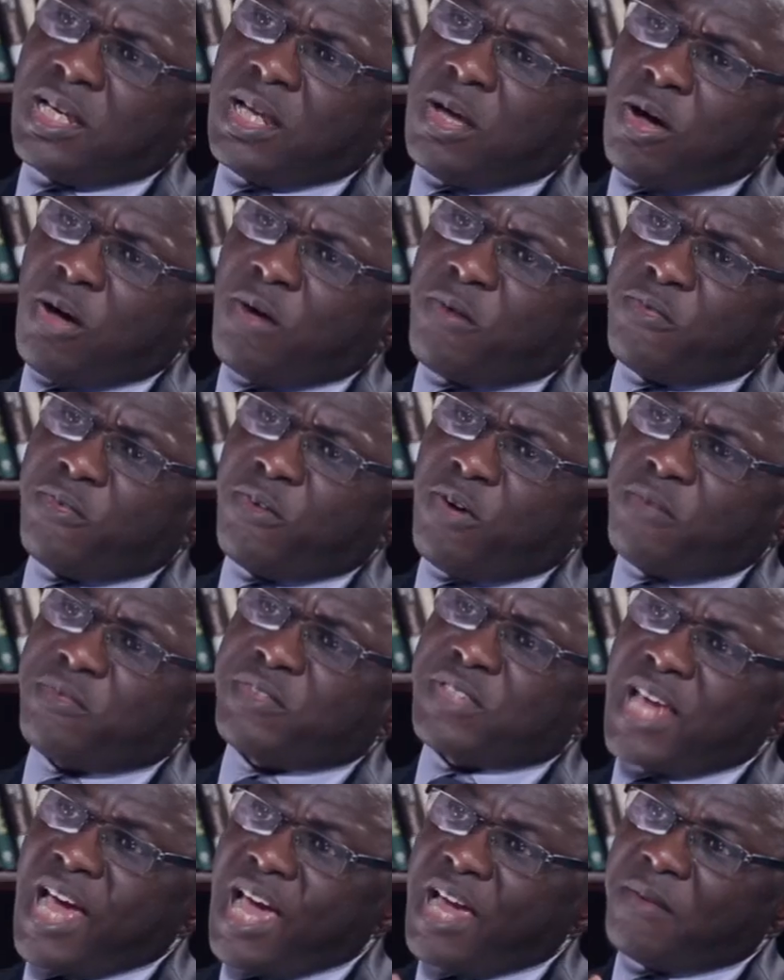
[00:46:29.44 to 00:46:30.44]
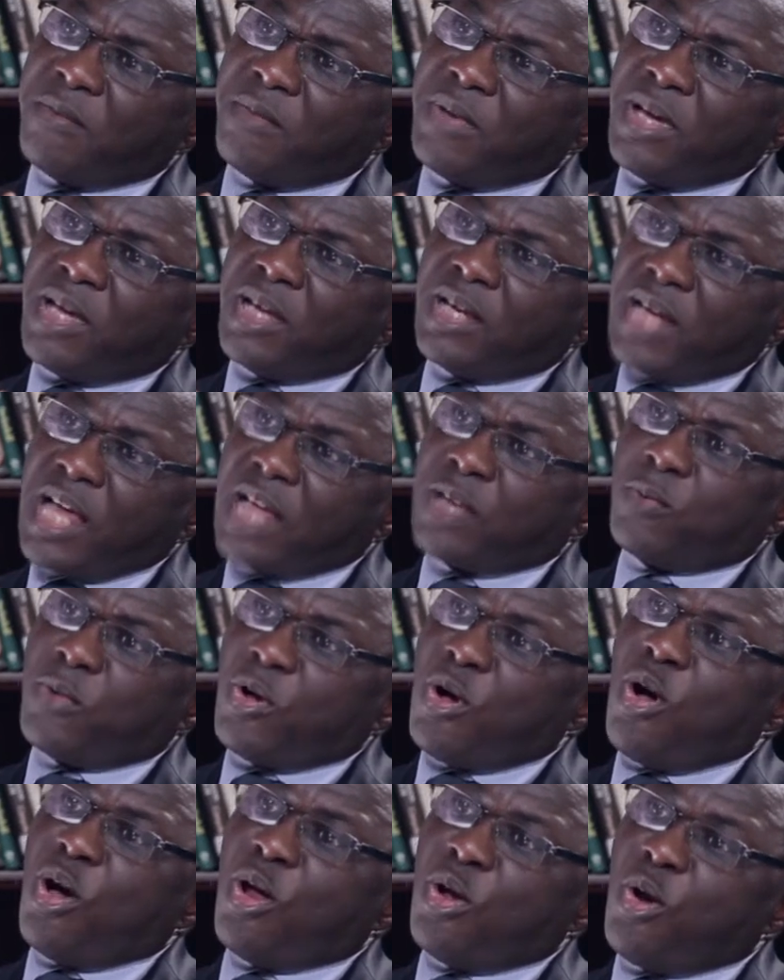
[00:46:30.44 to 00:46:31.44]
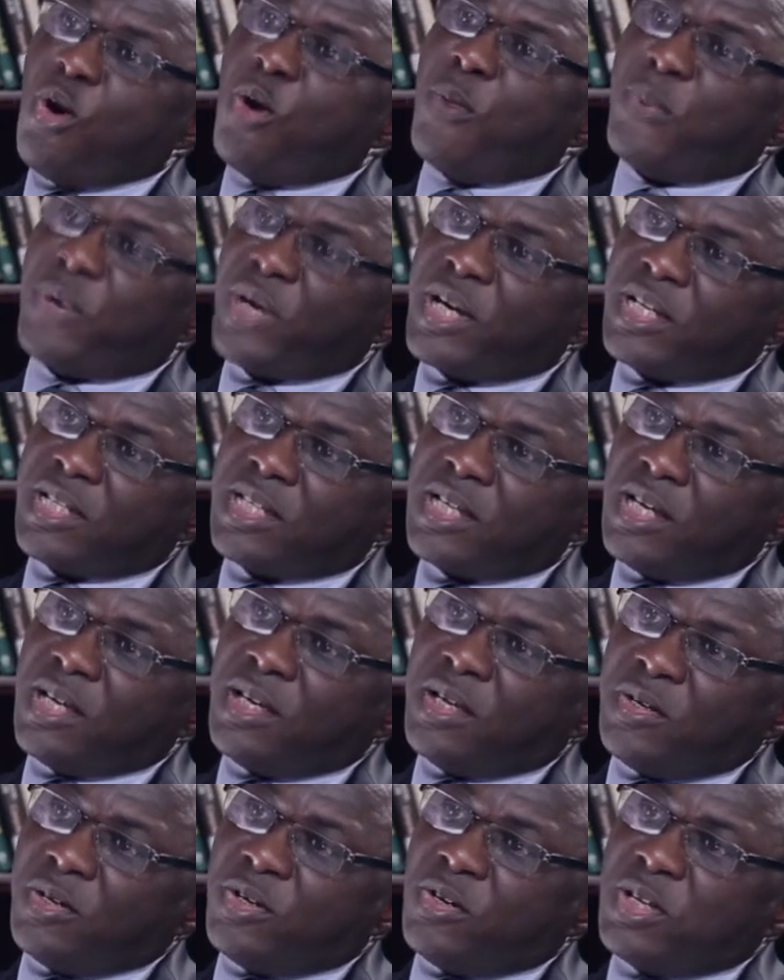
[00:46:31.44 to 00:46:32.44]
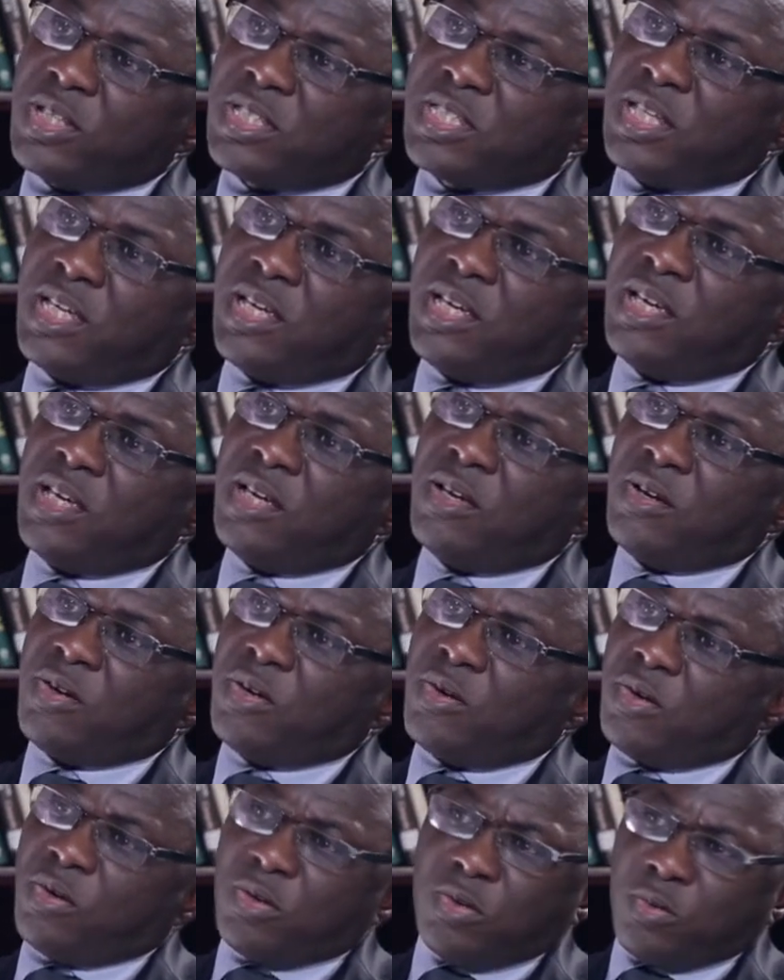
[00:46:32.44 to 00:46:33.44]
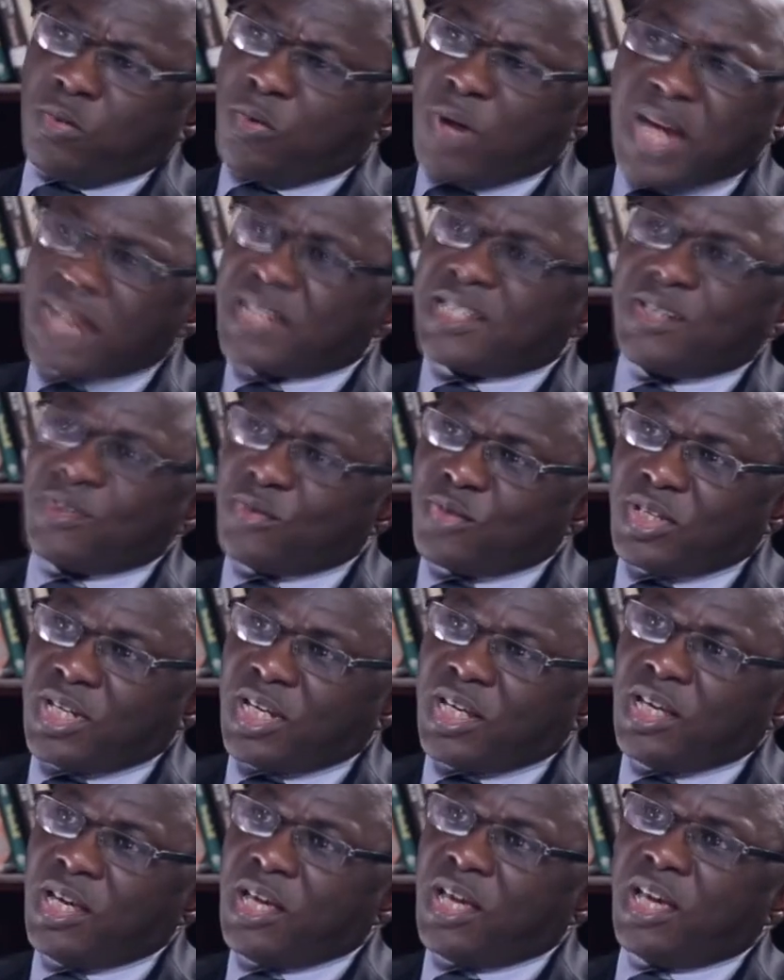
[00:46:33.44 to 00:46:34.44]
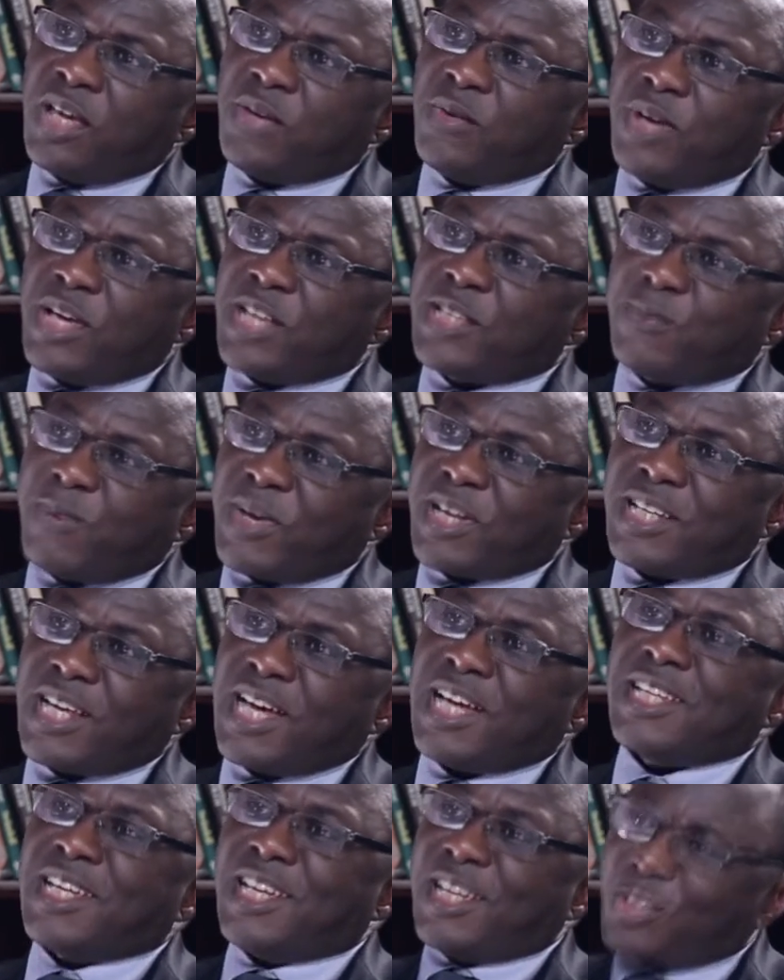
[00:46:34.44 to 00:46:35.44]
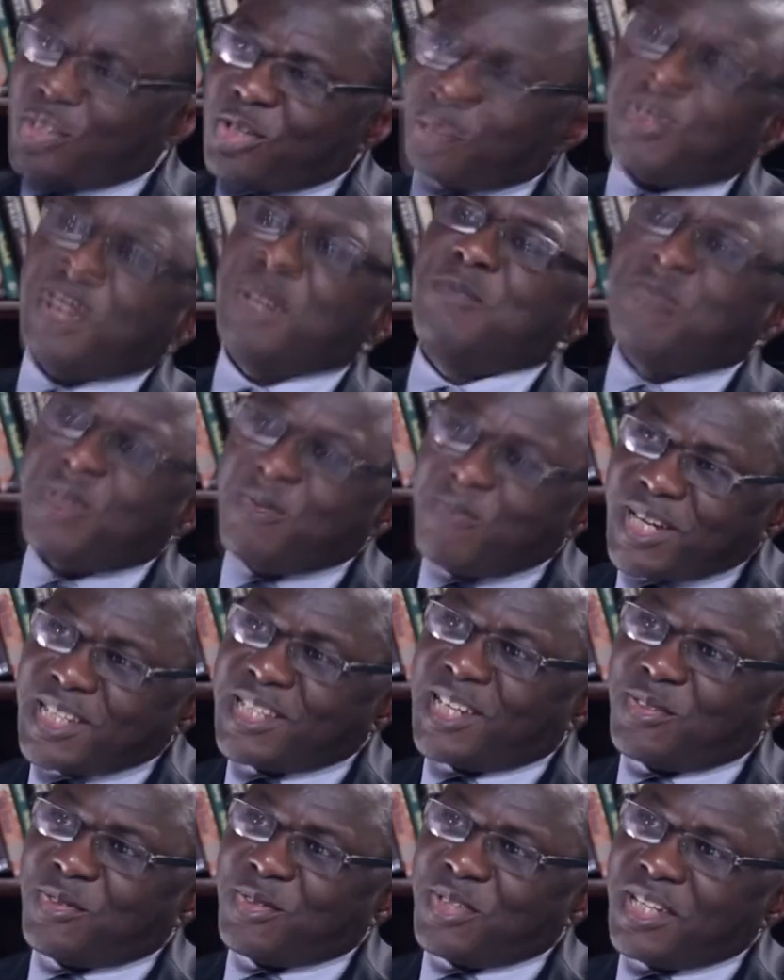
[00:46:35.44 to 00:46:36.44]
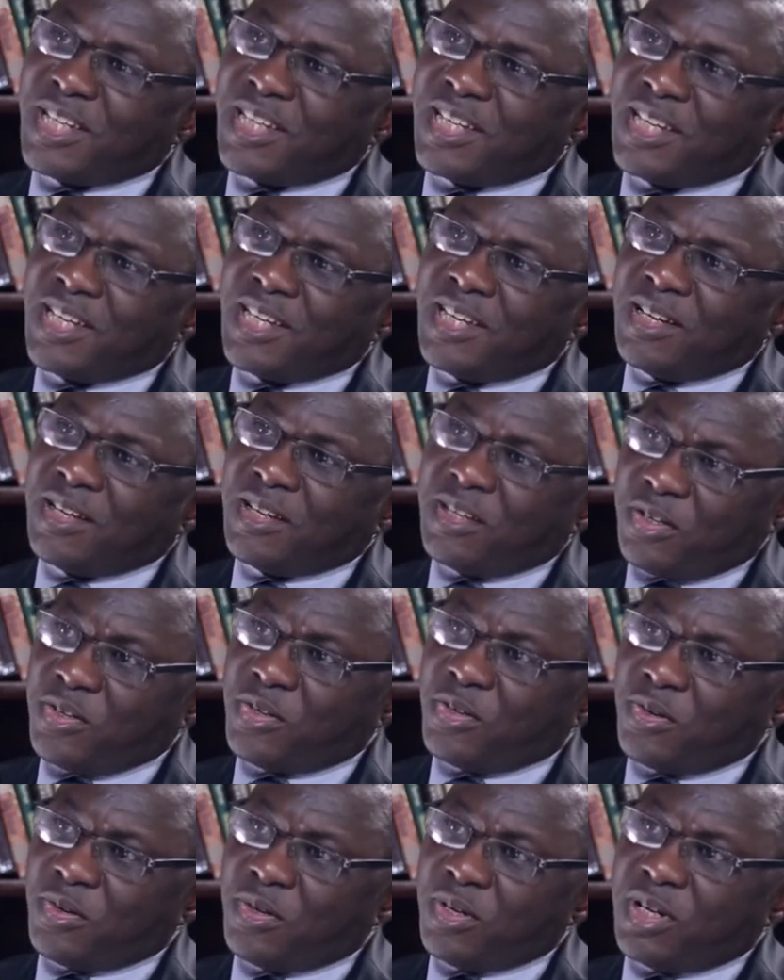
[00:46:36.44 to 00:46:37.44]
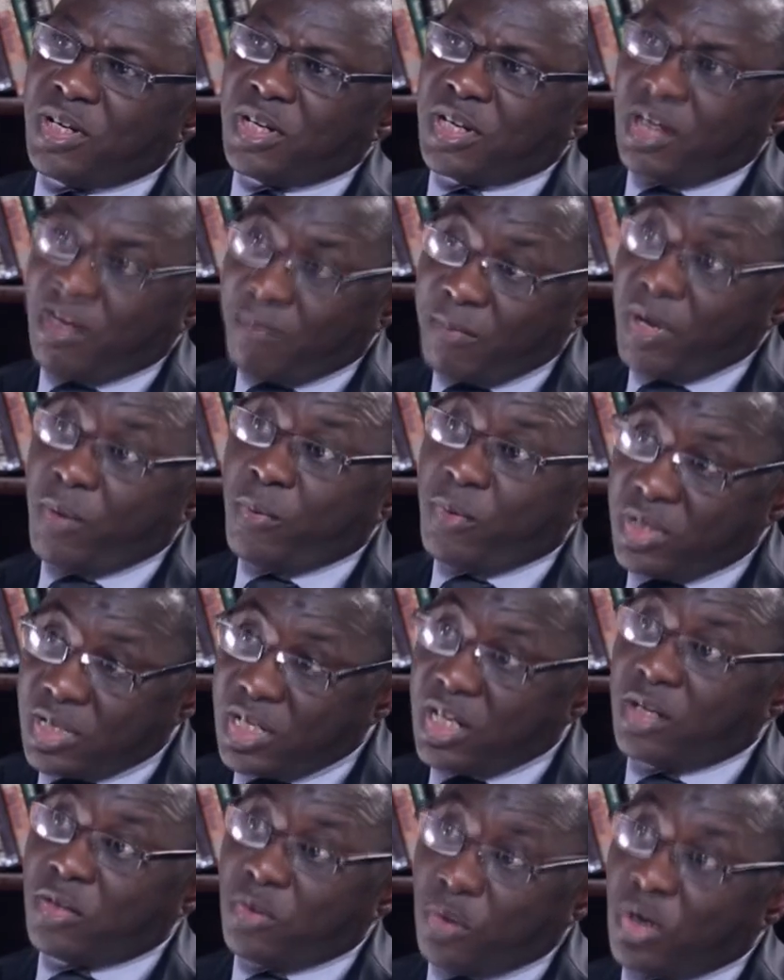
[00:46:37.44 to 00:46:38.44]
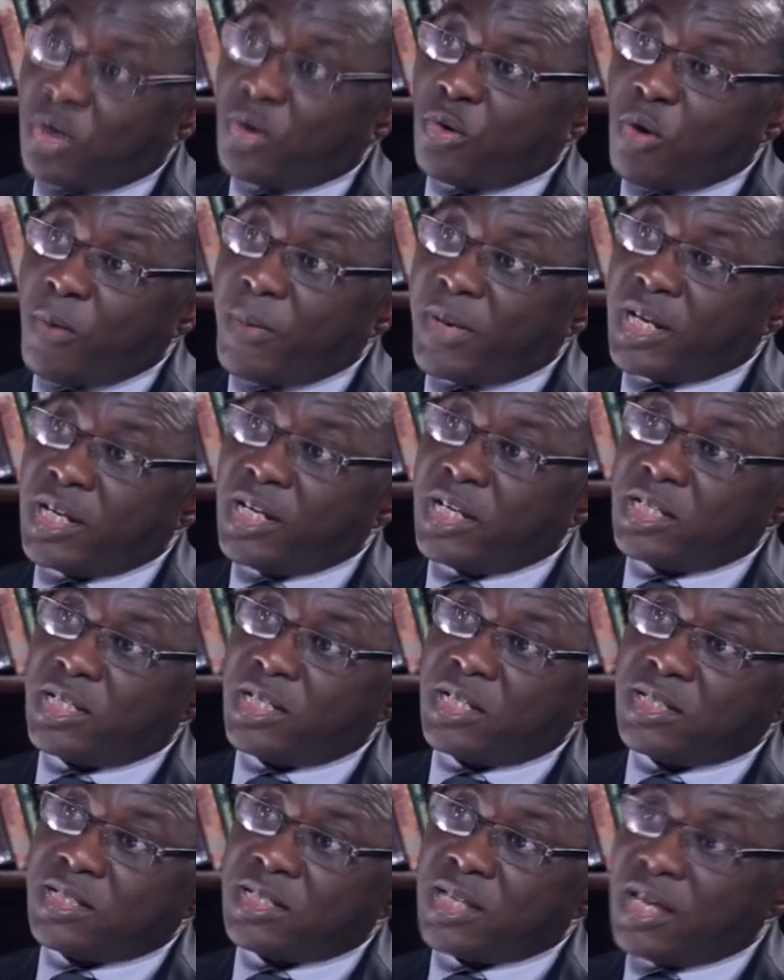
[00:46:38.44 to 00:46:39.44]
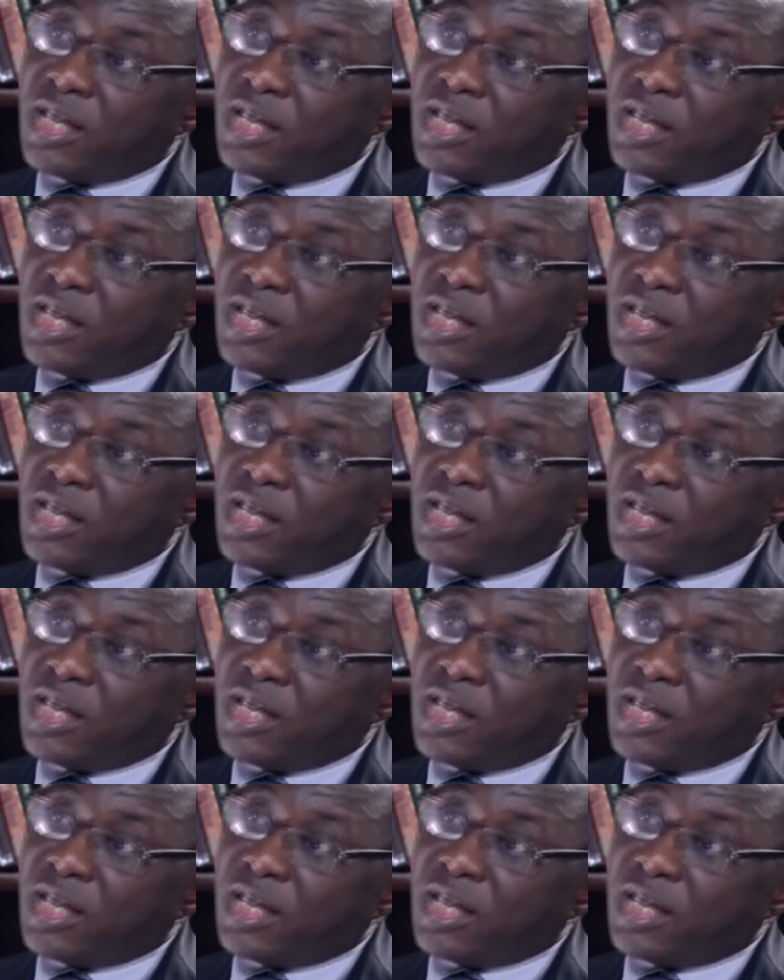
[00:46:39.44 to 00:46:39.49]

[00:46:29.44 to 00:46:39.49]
of time that we all operate, you don't say one thing today and you expect that it should be implemented today. Government will take your recommendations.